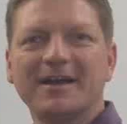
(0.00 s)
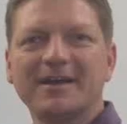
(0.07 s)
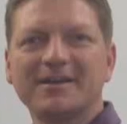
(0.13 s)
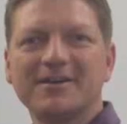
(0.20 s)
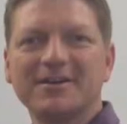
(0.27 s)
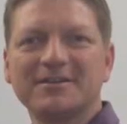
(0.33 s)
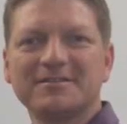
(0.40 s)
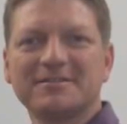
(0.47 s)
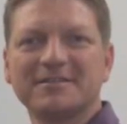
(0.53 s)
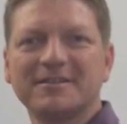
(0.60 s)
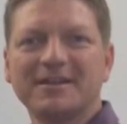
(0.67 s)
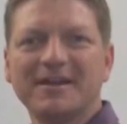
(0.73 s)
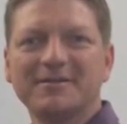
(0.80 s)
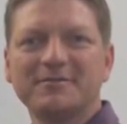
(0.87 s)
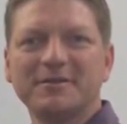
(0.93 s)
Hey guys,
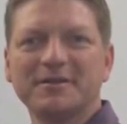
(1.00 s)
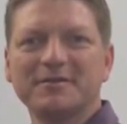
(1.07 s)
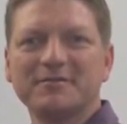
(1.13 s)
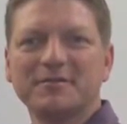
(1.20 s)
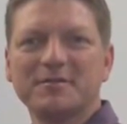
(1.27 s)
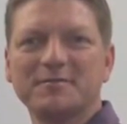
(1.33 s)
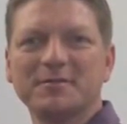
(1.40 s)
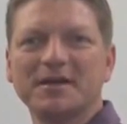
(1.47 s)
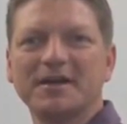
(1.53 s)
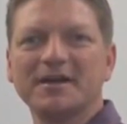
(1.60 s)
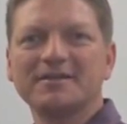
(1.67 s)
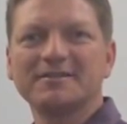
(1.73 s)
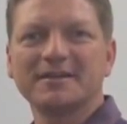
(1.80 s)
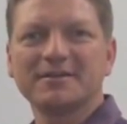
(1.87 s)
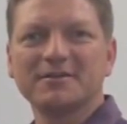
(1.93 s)
Leif here from uh,
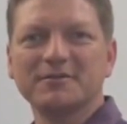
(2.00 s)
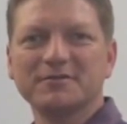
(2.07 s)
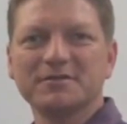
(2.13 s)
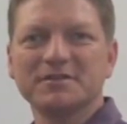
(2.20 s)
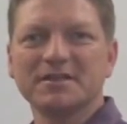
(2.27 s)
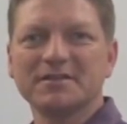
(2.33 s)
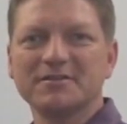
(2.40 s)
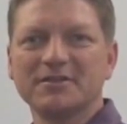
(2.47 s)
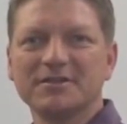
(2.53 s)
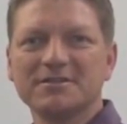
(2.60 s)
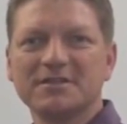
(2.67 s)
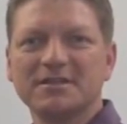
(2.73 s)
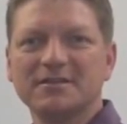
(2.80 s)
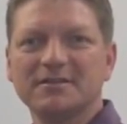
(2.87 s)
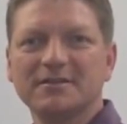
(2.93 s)
Office
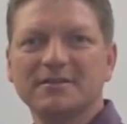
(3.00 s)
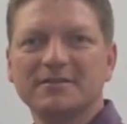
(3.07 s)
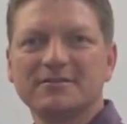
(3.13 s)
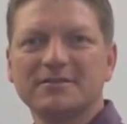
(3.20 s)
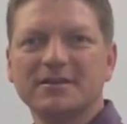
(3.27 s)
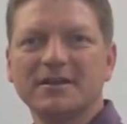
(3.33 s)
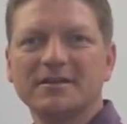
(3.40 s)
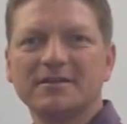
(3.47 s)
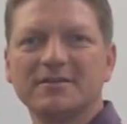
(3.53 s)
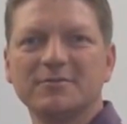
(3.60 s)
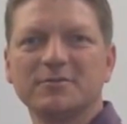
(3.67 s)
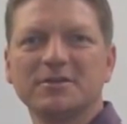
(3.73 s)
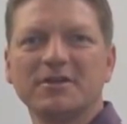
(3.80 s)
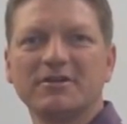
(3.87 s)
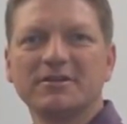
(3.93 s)
Technology. Today I
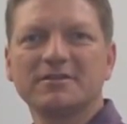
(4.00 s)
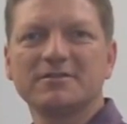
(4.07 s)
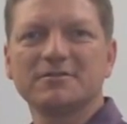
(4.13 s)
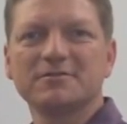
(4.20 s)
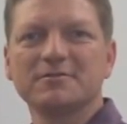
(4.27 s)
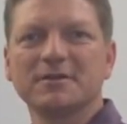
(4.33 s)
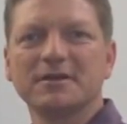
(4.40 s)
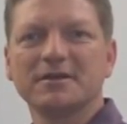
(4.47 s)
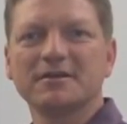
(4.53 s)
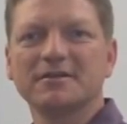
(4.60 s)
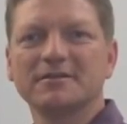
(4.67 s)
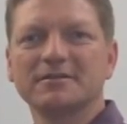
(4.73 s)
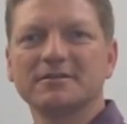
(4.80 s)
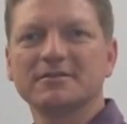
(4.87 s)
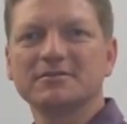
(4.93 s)
would like to uh,
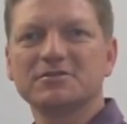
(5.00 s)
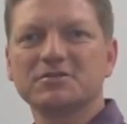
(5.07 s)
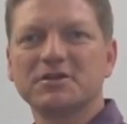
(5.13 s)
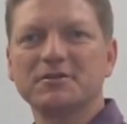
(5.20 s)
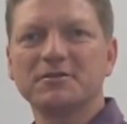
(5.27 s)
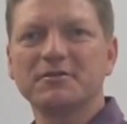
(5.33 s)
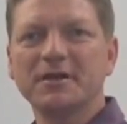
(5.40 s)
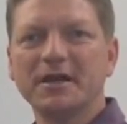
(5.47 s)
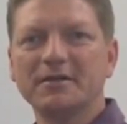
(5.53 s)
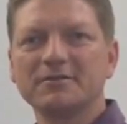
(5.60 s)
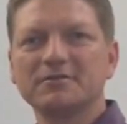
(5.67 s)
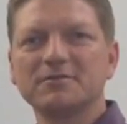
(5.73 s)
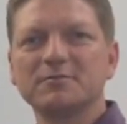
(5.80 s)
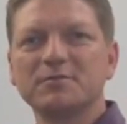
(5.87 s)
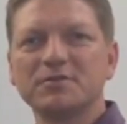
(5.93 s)
show you how
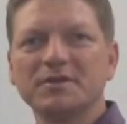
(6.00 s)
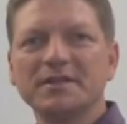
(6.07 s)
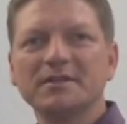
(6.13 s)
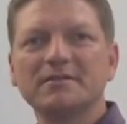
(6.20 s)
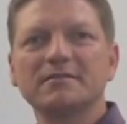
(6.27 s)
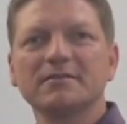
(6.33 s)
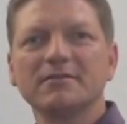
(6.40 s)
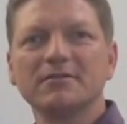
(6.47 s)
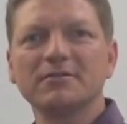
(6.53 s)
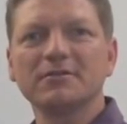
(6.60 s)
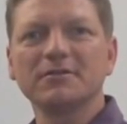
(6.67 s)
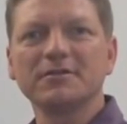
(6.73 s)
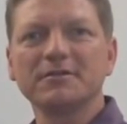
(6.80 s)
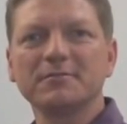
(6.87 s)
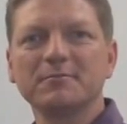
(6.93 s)
to print
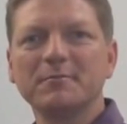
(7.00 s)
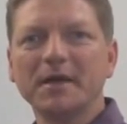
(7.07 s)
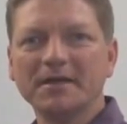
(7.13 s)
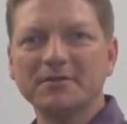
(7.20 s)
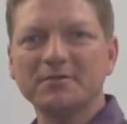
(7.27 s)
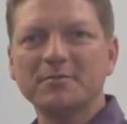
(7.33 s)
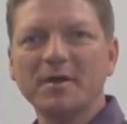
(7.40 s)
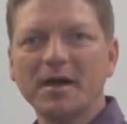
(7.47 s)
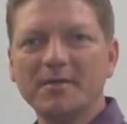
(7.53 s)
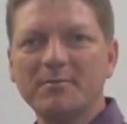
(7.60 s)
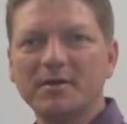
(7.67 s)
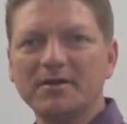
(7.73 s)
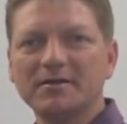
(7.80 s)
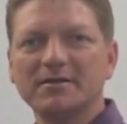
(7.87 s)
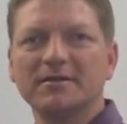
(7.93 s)
on banner
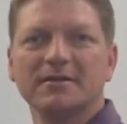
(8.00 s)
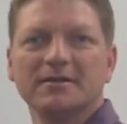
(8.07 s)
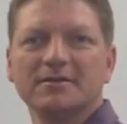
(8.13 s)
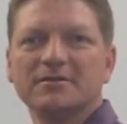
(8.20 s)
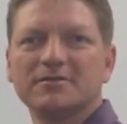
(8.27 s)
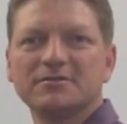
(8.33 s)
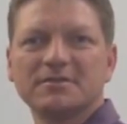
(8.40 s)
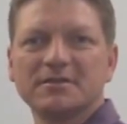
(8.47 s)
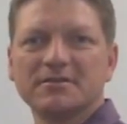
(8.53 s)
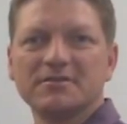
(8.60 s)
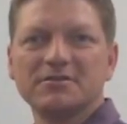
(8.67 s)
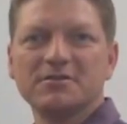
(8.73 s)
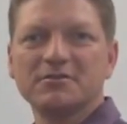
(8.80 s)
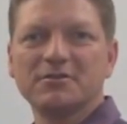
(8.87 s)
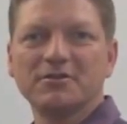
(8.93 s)
paper using the
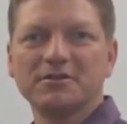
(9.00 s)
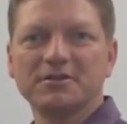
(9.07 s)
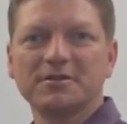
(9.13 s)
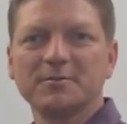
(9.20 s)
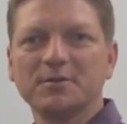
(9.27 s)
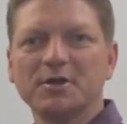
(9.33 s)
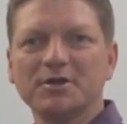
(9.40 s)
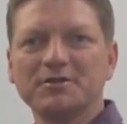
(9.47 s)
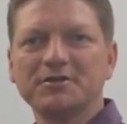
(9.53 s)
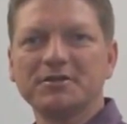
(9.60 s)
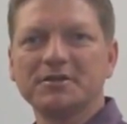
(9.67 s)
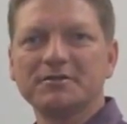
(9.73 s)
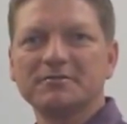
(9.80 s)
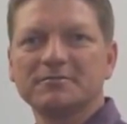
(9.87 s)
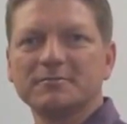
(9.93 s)
new Konica
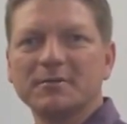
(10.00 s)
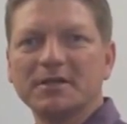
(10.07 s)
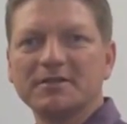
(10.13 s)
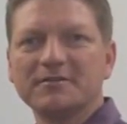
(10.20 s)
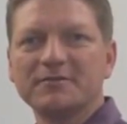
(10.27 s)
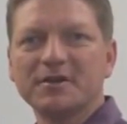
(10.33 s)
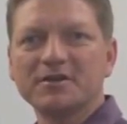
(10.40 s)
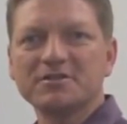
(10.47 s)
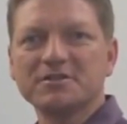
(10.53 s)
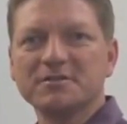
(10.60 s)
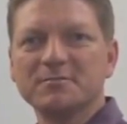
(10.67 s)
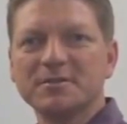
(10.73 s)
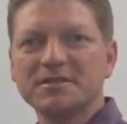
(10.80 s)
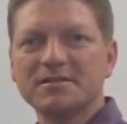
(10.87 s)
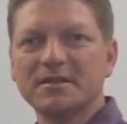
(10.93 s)
Minolta multifunction
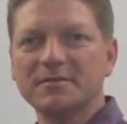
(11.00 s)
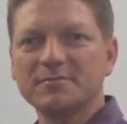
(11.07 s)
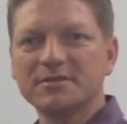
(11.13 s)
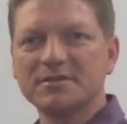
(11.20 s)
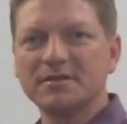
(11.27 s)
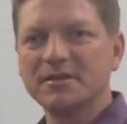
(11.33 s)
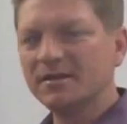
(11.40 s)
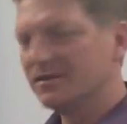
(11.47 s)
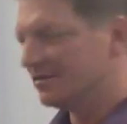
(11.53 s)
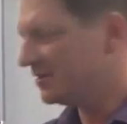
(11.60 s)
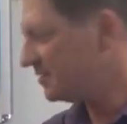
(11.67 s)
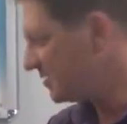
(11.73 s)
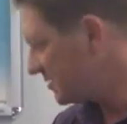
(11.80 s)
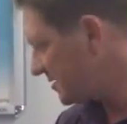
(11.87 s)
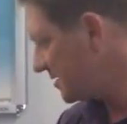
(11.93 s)
BizHubs.
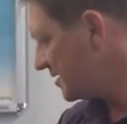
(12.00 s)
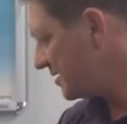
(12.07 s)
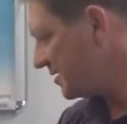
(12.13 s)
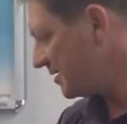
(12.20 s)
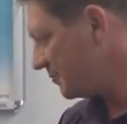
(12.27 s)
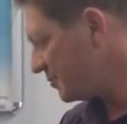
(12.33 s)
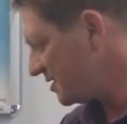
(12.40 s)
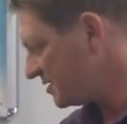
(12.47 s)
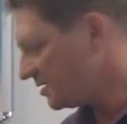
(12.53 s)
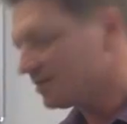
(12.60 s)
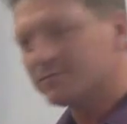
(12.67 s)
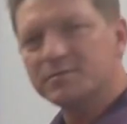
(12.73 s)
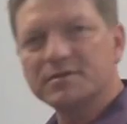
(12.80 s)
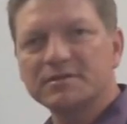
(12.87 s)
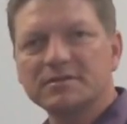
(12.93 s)
This is the uh,
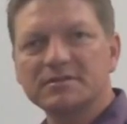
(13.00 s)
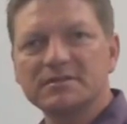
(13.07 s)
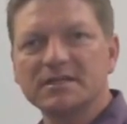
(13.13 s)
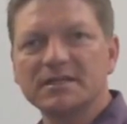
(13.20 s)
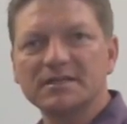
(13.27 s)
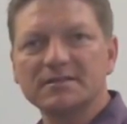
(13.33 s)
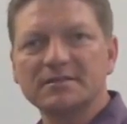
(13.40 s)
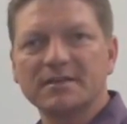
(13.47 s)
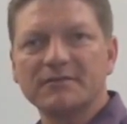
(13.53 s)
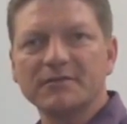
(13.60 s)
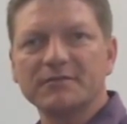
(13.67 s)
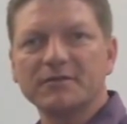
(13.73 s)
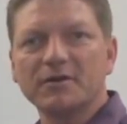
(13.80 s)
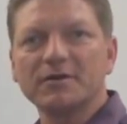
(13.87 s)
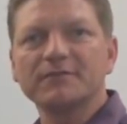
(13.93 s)
BizHub
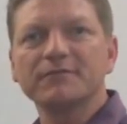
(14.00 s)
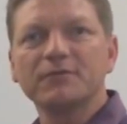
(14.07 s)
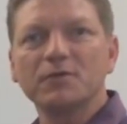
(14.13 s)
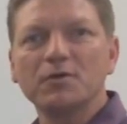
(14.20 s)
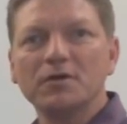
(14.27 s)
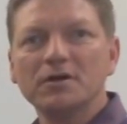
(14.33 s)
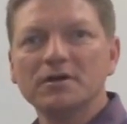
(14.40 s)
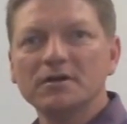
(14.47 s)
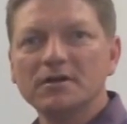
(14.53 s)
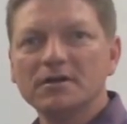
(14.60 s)
C754,